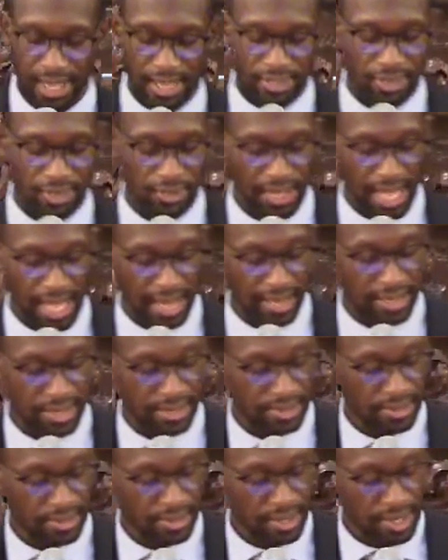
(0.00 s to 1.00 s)
So
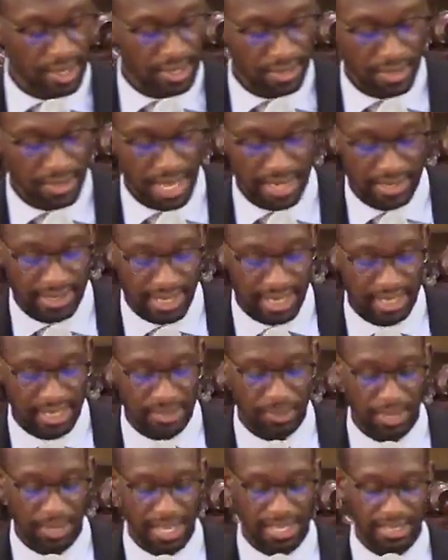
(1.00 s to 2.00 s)
that
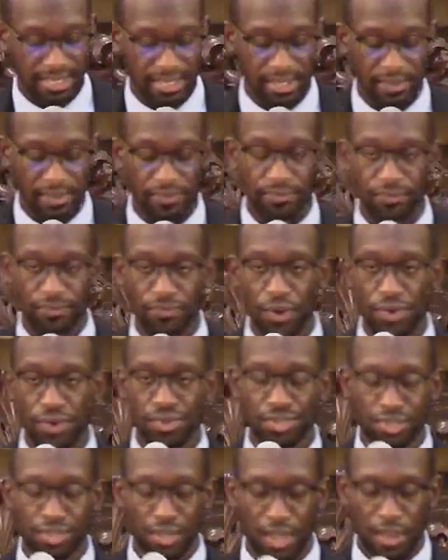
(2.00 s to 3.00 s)
takes place in the
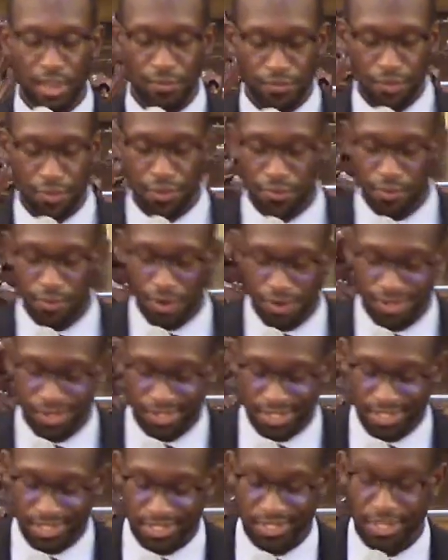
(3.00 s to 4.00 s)
first few
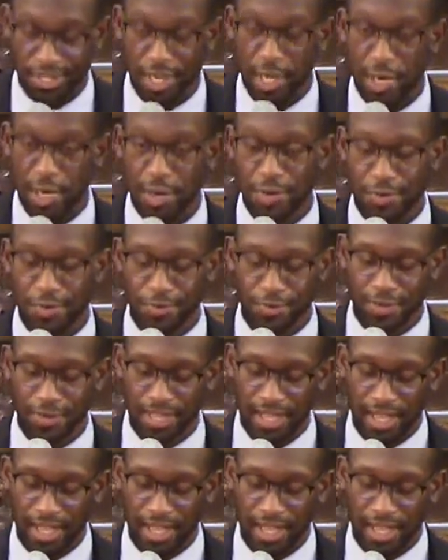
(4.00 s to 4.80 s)
verses of